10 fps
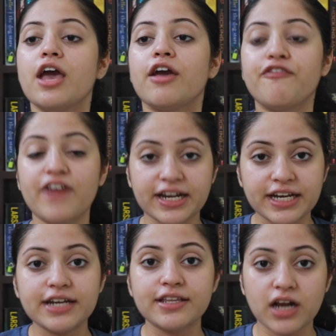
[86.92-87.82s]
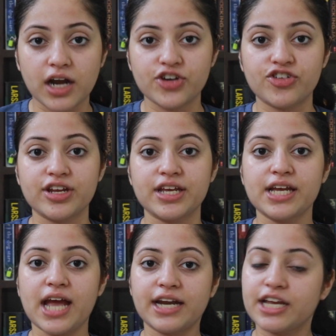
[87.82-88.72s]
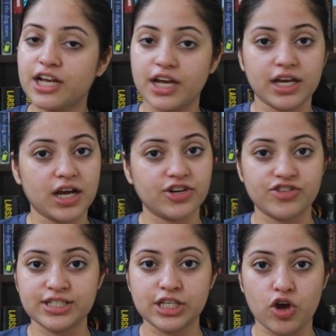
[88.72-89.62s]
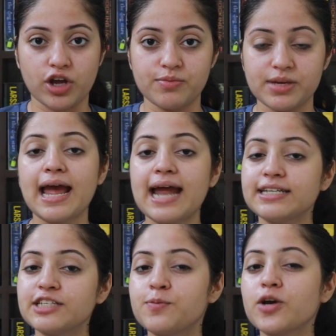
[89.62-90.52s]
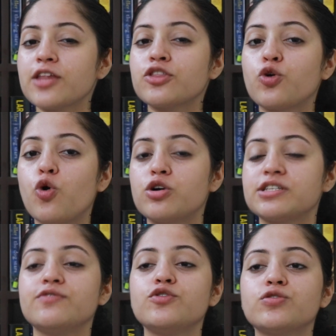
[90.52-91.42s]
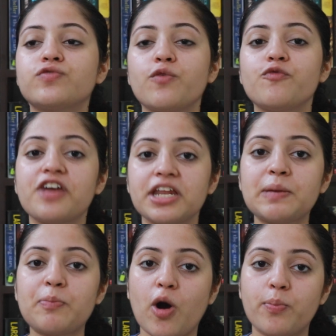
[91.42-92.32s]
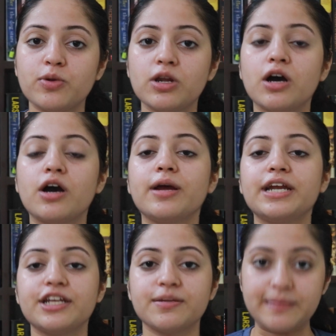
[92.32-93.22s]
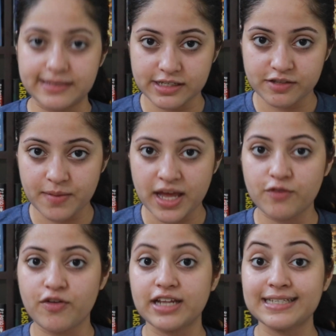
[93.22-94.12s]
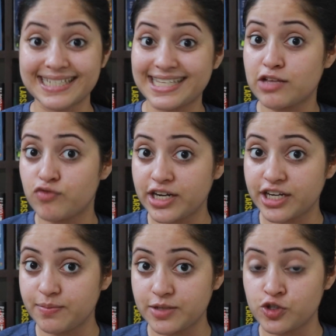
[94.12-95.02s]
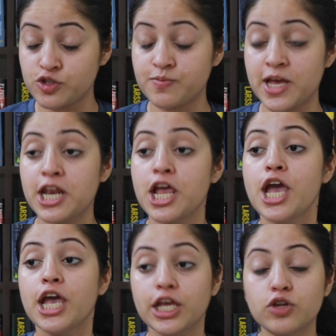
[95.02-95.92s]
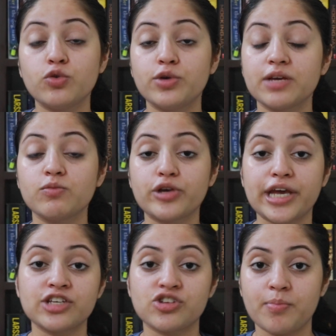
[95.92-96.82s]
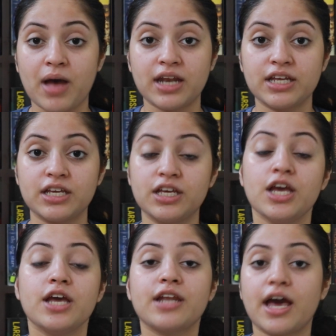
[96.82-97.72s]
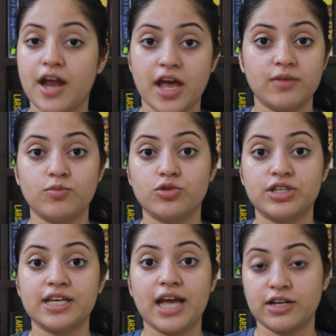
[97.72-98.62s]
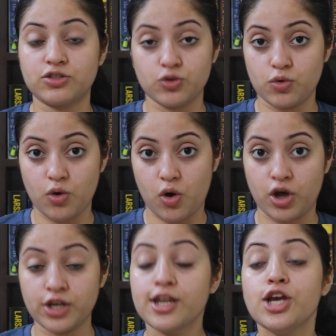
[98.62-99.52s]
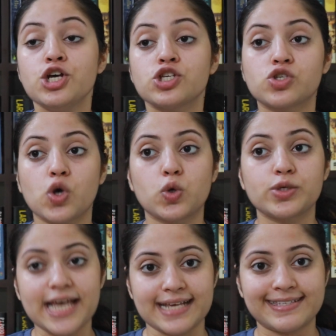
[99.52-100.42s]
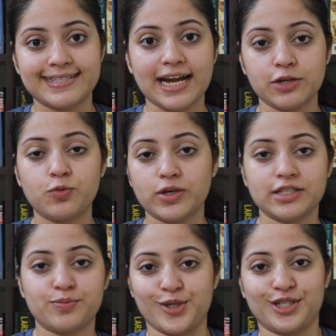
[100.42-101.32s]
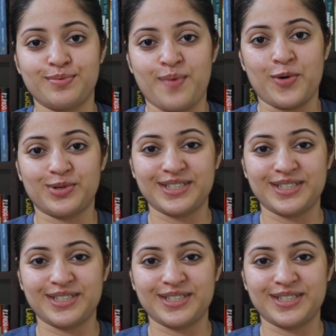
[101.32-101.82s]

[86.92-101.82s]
affected the country and a country's economy. And this book has quotes and views from very popular Indian businessmen, very successful Indian businessmen, including Mukesh Ambani, Narayan Murthy and so on. So yes, that is what this book is about.